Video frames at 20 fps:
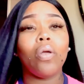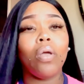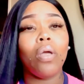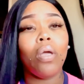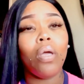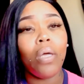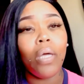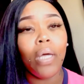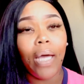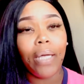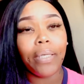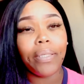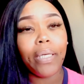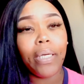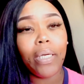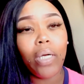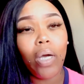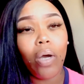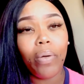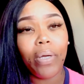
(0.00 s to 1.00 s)
I did go
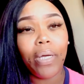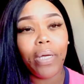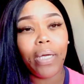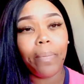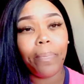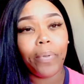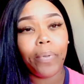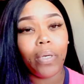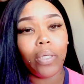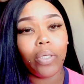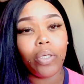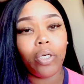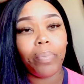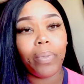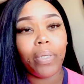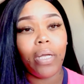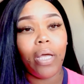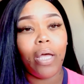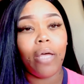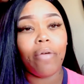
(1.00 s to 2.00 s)
in and put a little bit
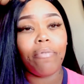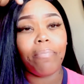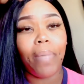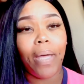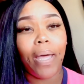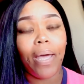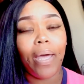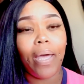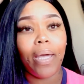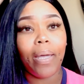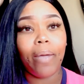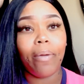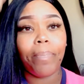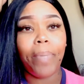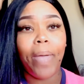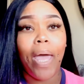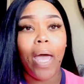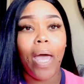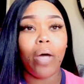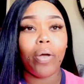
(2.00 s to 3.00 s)
of my
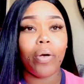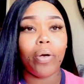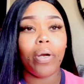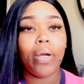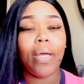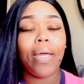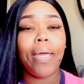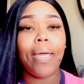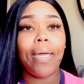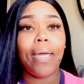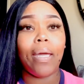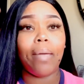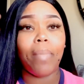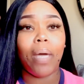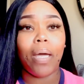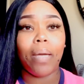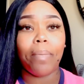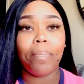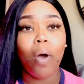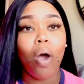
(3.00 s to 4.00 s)
powder in my
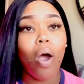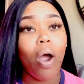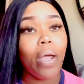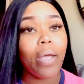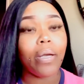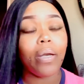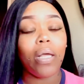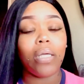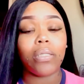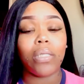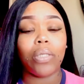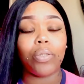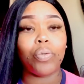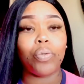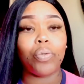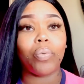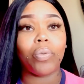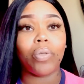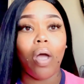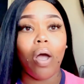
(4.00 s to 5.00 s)
parting, as I do with
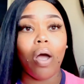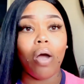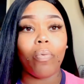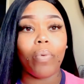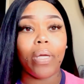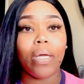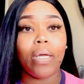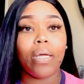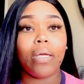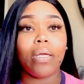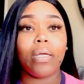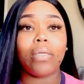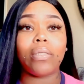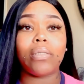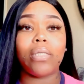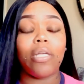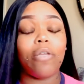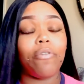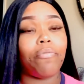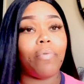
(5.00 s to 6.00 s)
all wigs. If
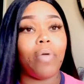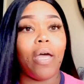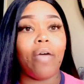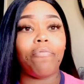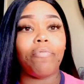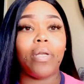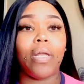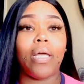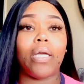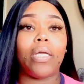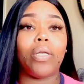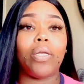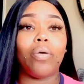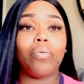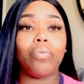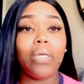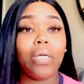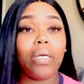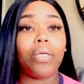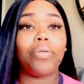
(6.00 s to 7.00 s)
I feel like it don't need it,
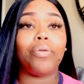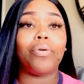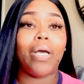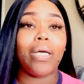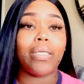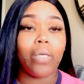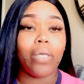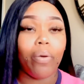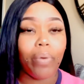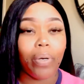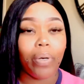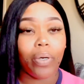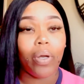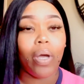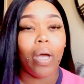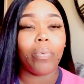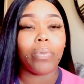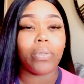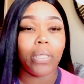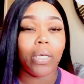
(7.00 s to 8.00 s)
you guys already know I will
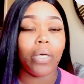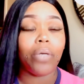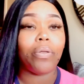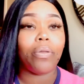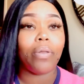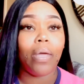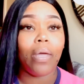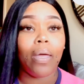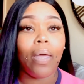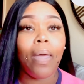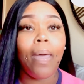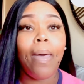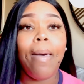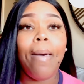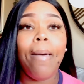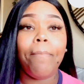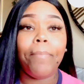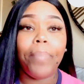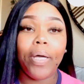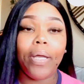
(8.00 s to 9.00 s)
tell you that.
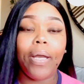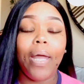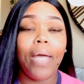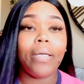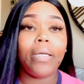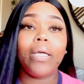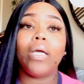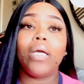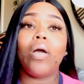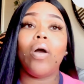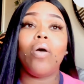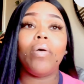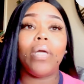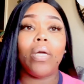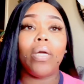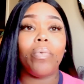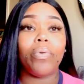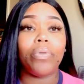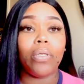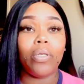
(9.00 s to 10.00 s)
But I did go in with a
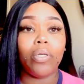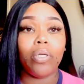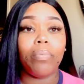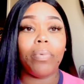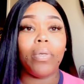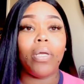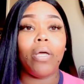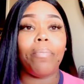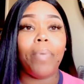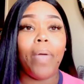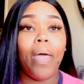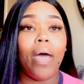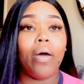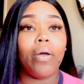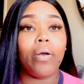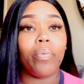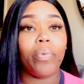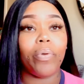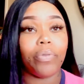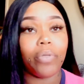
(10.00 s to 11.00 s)
little bit of powder with
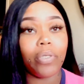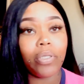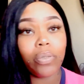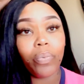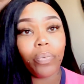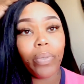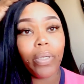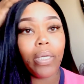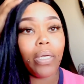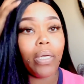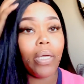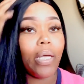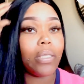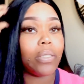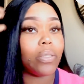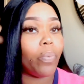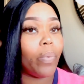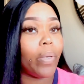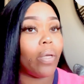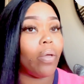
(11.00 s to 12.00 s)
this wig as
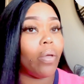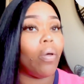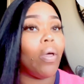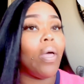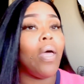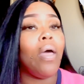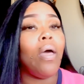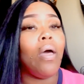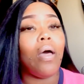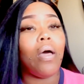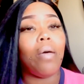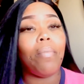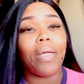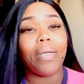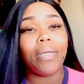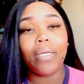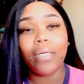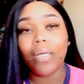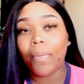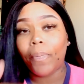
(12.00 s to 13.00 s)
well. I didn't
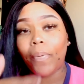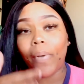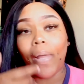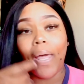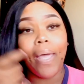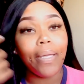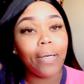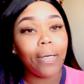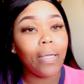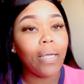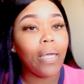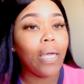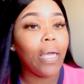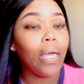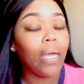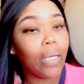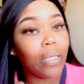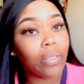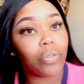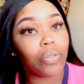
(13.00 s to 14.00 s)
apply any heat
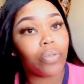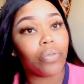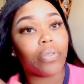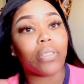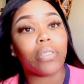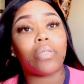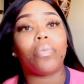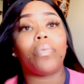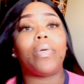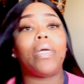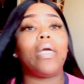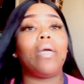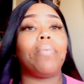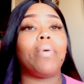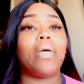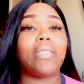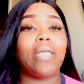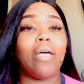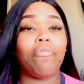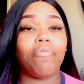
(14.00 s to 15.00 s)
to this wig because I
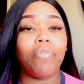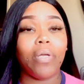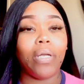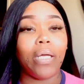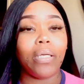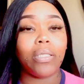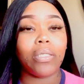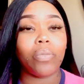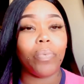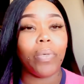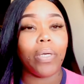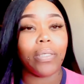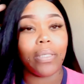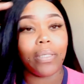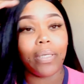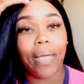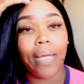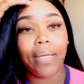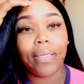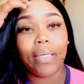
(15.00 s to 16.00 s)
felt like this wig did not
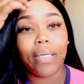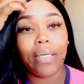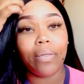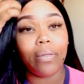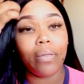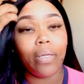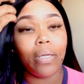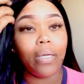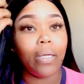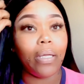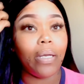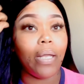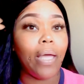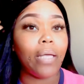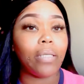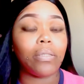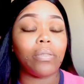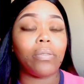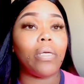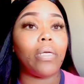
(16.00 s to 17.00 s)
need it as
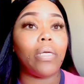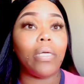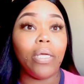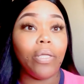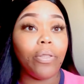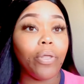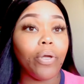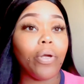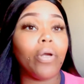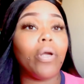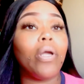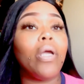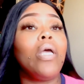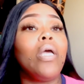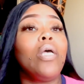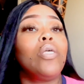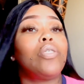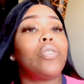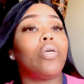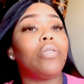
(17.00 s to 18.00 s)
either. So
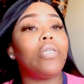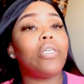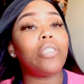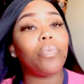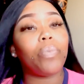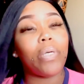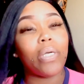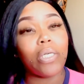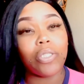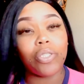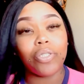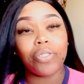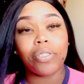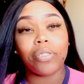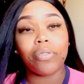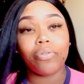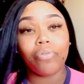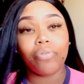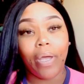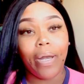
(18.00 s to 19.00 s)
this wig is just
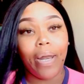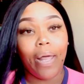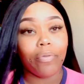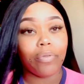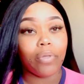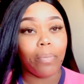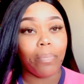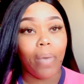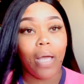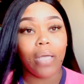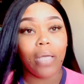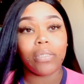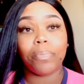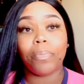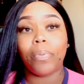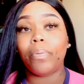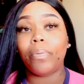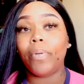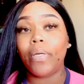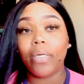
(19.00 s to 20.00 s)
straight out the box,
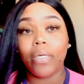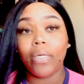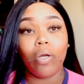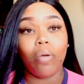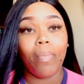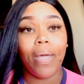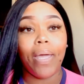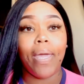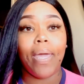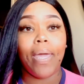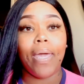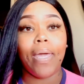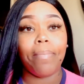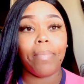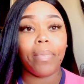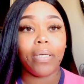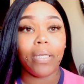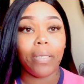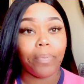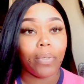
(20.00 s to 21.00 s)
putting it on my head and
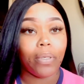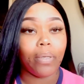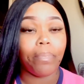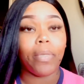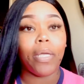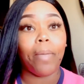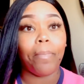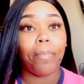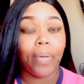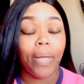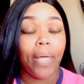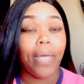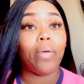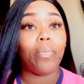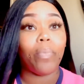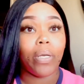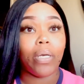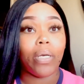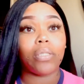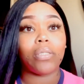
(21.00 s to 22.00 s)
manipulating and playing with it
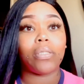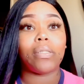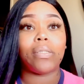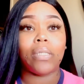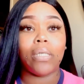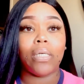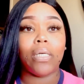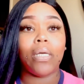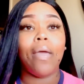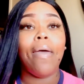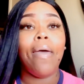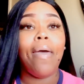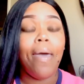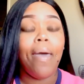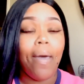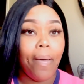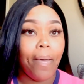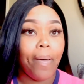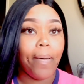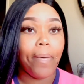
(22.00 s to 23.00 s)
to see
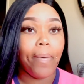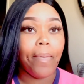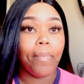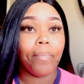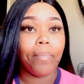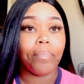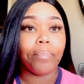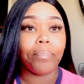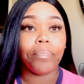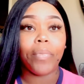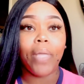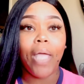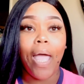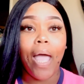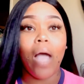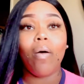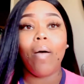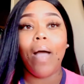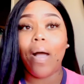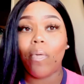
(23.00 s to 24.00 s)
how I
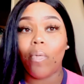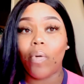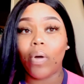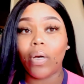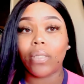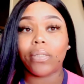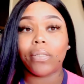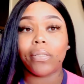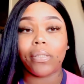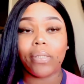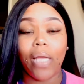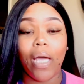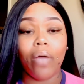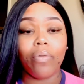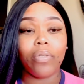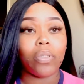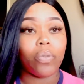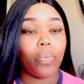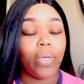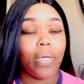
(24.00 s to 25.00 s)
wanted to style this
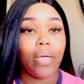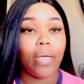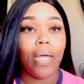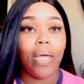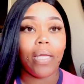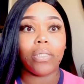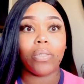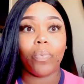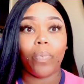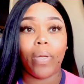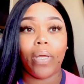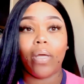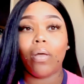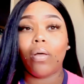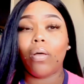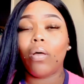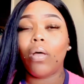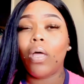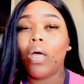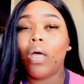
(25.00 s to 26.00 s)
wig as well.
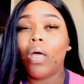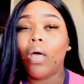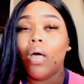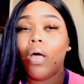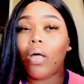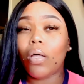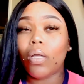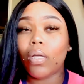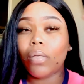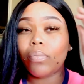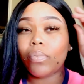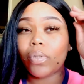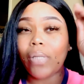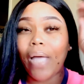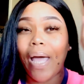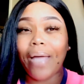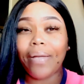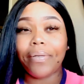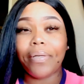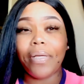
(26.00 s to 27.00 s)
I
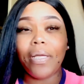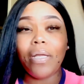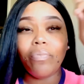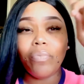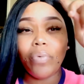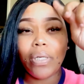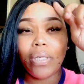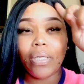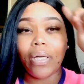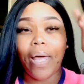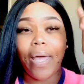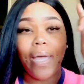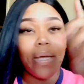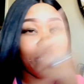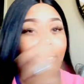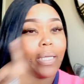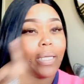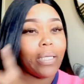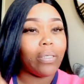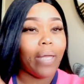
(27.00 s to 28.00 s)
didn't really like it
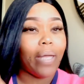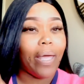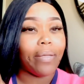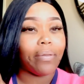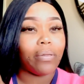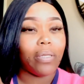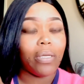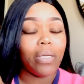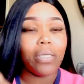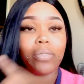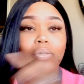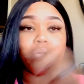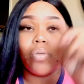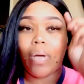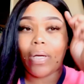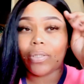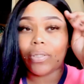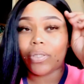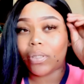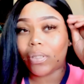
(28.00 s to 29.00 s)
like this, so I just
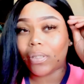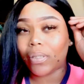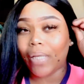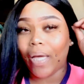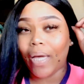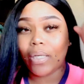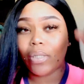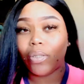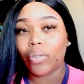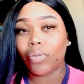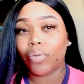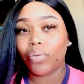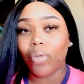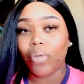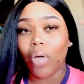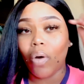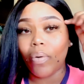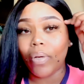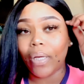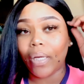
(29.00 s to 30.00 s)
decided to go
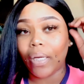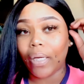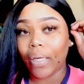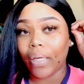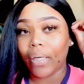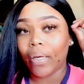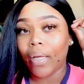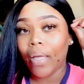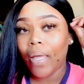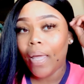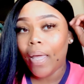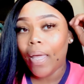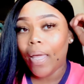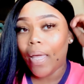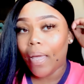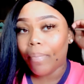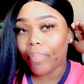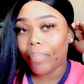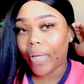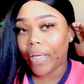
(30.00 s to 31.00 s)
in and
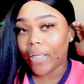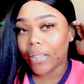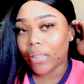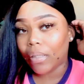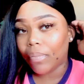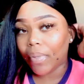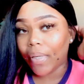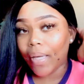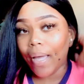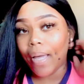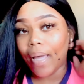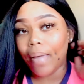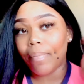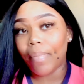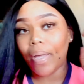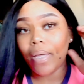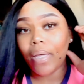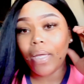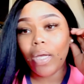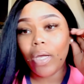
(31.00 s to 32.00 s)
place it behind my
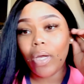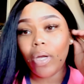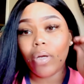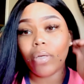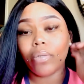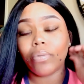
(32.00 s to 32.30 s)
ear.